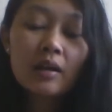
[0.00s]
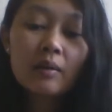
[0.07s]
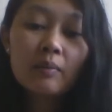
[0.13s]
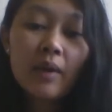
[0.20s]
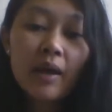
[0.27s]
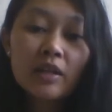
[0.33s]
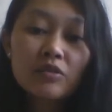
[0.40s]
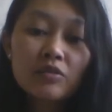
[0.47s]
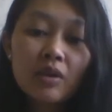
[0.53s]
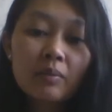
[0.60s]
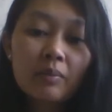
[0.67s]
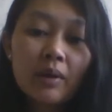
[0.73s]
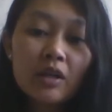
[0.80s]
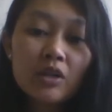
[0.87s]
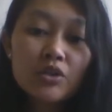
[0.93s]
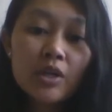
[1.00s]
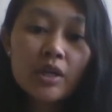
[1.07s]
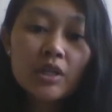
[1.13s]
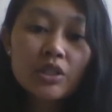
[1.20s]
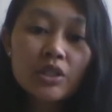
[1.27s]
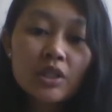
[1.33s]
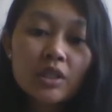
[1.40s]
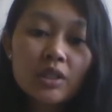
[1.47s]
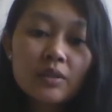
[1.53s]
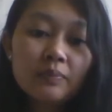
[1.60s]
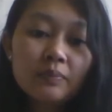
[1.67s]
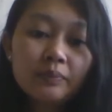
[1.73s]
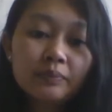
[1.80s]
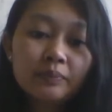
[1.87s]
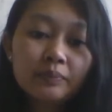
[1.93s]
x-ray penetration
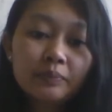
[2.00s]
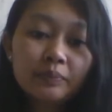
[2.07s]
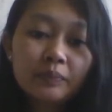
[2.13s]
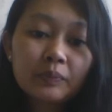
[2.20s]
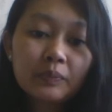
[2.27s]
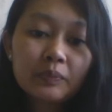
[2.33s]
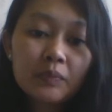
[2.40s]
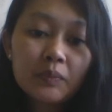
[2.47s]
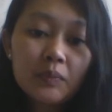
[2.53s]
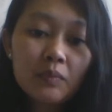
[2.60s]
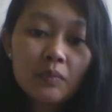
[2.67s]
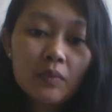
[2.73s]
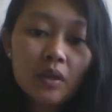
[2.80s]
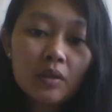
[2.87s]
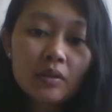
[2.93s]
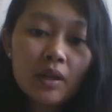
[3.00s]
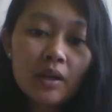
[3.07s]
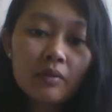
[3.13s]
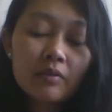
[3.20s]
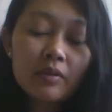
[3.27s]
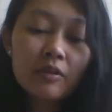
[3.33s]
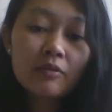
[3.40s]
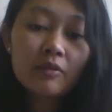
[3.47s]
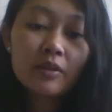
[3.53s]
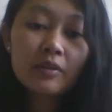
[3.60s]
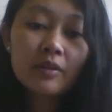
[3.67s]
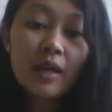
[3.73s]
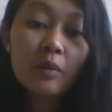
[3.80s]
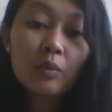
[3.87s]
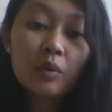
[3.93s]
that
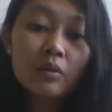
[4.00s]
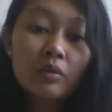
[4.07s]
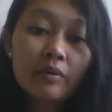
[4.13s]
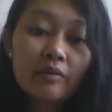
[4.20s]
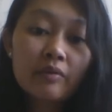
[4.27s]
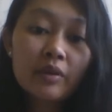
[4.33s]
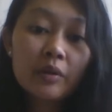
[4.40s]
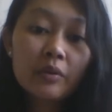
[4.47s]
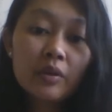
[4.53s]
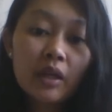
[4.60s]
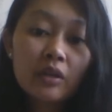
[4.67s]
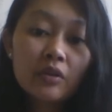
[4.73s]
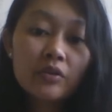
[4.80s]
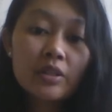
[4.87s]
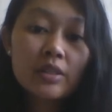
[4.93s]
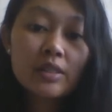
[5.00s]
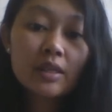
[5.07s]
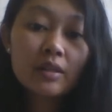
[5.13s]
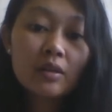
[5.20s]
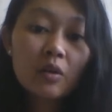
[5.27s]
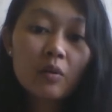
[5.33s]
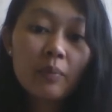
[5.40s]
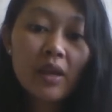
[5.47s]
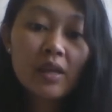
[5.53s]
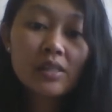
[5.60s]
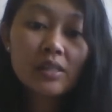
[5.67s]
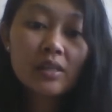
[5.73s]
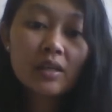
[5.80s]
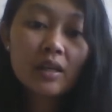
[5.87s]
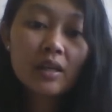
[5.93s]
will reveal the increase in the
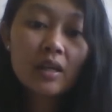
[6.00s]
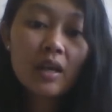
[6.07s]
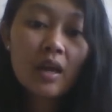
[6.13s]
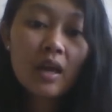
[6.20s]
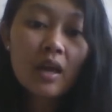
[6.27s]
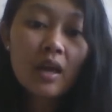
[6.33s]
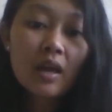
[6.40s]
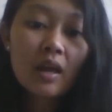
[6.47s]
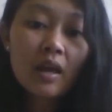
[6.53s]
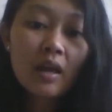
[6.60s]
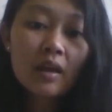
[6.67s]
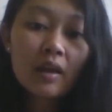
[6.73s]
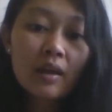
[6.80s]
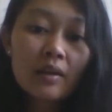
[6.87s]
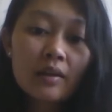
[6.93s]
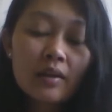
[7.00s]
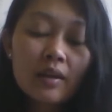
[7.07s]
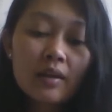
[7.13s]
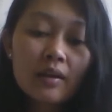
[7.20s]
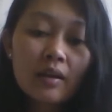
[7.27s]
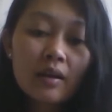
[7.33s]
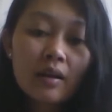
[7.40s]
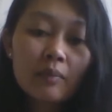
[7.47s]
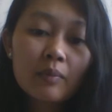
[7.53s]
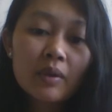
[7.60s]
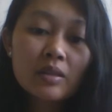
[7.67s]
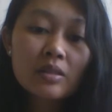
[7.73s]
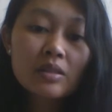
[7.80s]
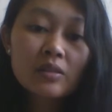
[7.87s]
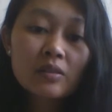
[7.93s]
opacity. And then
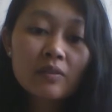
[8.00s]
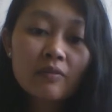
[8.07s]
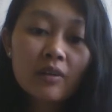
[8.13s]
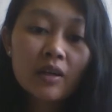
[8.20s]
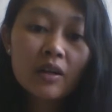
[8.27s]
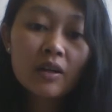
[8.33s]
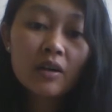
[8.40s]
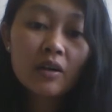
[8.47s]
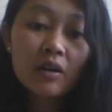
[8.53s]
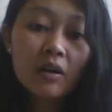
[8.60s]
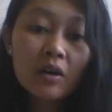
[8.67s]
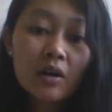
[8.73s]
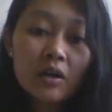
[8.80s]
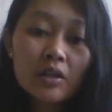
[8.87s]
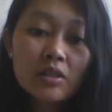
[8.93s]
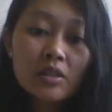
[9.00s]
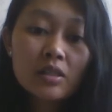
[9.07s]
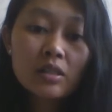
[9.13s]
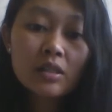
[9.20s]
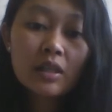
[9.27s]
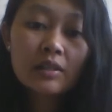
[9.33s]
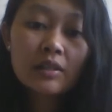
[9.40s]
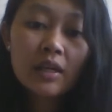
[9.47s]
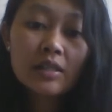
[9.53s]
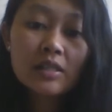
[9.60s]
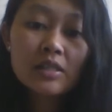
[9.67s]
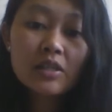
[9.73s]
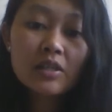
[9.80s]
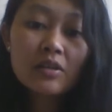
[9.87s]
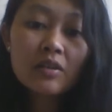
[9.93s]
in severe ARDS, the
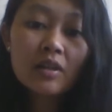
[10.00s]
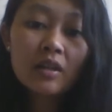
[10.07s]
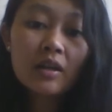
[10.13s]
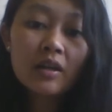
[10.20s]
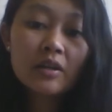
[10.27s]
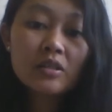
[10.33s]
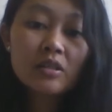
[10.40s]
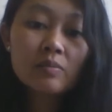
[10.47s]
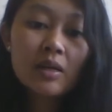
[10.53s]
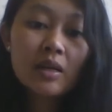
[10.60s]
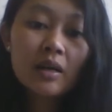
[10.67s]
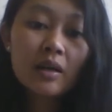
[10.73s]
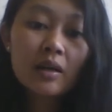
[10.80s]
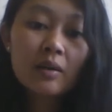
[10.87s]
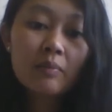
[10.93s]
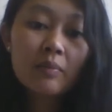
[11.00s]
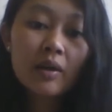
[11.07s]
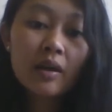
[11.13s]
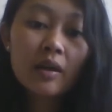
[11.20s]
denser the lungs become,